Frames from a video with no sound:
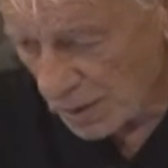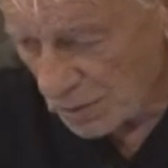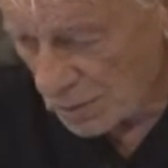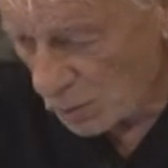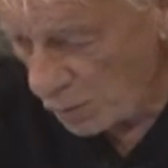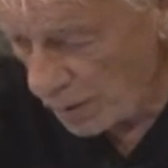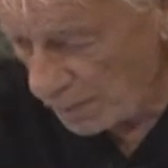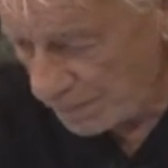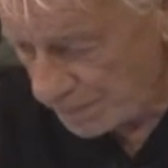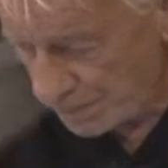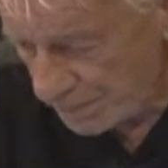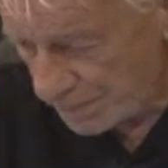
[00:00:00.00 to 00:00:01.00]
The whip,
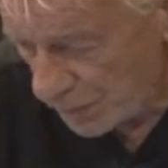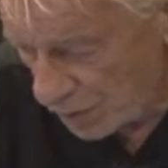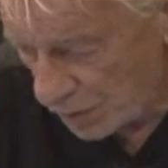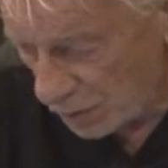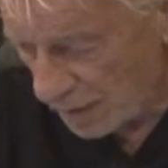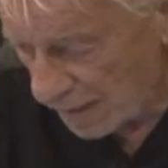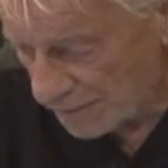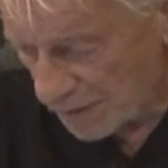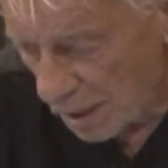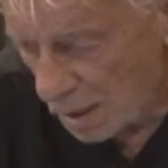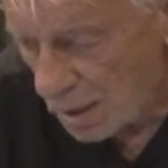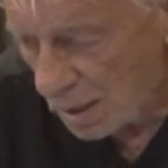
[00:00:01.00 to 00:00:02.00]
you don't have
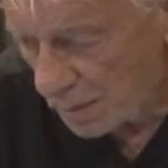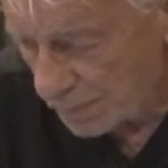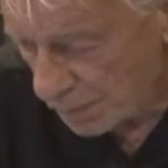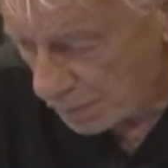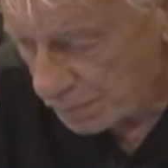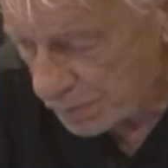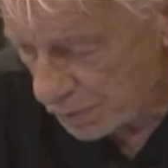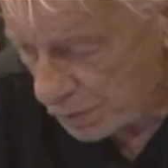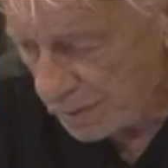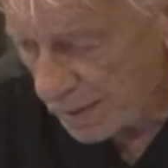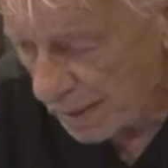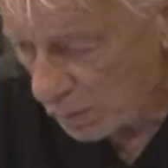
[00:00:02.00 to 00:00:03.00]
time to do
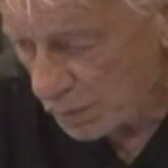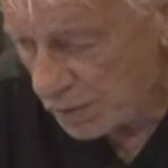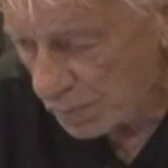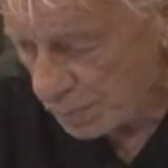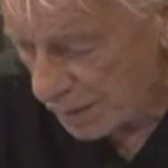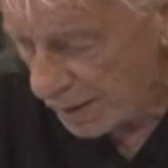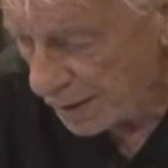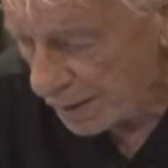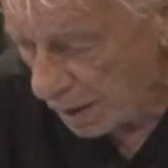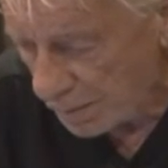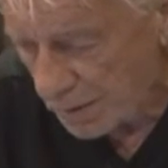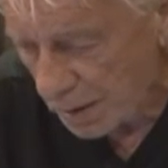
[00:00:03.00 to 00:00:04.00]
that when you're playing
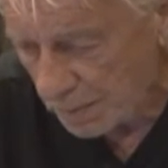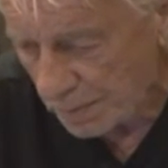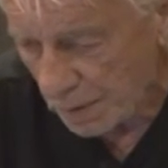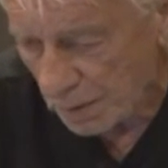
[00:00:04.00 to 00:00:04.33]
up-tempo.